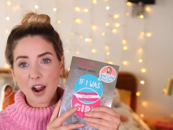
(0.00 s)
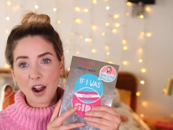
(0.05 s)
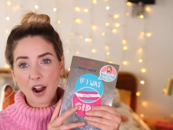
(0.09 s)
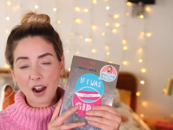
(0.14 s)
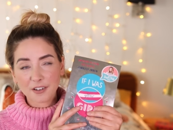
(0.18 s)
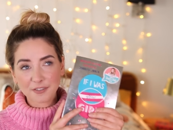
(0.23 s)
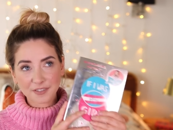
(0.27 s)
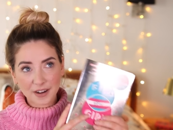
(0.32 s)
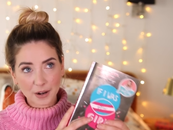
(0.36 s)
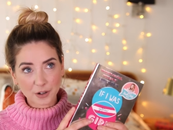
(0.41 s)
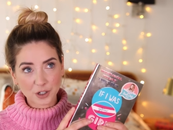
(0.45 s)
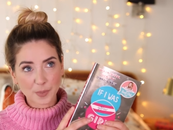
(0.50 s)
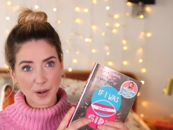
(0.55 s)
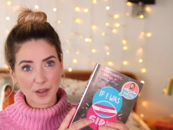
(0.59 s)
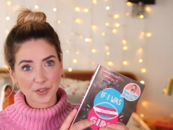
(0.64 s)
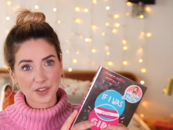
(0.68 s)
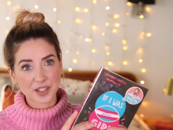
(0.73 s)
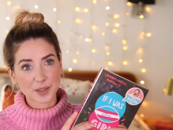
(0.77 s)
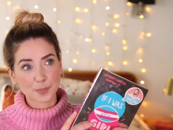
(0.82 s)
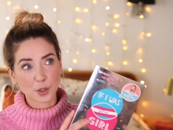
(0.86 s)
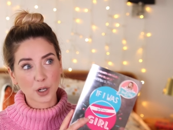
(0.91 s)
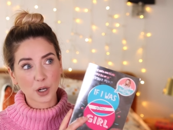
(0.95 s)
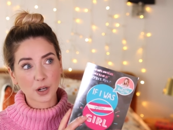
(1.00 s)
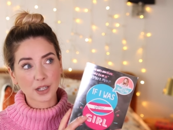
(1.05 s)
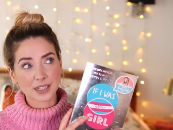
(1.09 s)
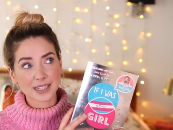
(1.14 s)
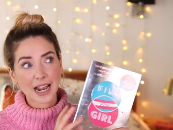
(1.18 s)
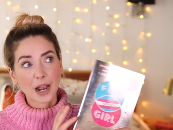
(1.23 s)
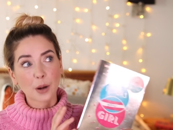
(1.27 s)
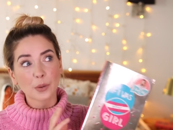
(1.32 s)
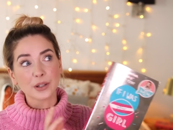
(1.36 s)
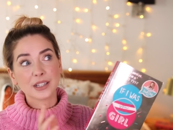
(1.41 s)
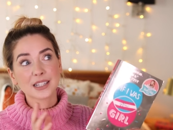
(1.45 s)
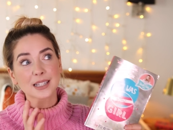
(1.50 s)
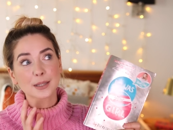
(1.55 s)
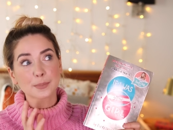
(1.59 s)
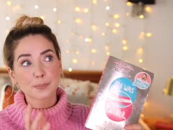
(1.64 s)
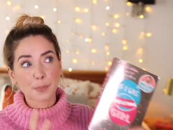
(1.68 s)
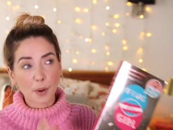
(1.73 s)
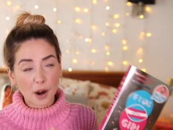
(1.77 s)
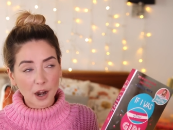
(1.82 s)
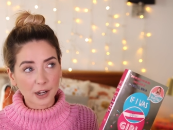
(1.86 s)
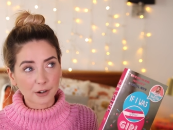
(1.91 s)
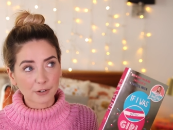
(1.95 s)
I found about this book is how
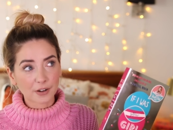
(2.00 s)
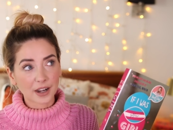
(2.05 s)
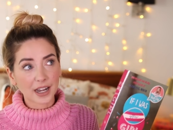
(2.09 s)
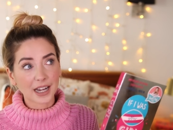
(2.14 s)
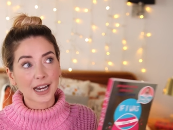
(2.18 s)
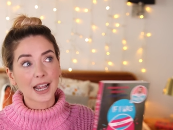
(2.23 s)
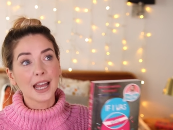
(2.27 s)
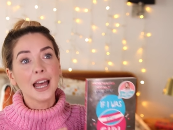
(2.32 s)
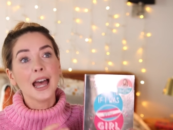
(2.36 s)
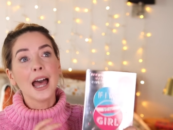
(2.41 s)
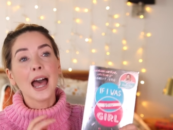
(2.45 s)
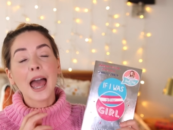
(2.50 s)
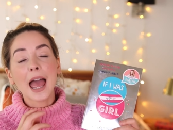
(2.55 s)
inspiring